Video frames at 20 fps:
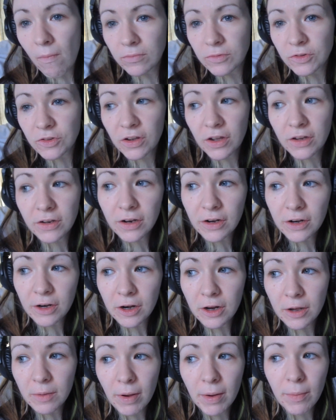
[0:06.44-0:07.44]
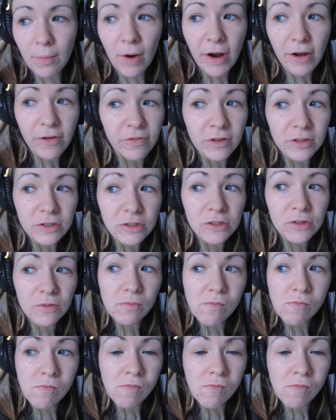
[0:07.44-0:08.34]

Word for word: Just got done eating my breakfast.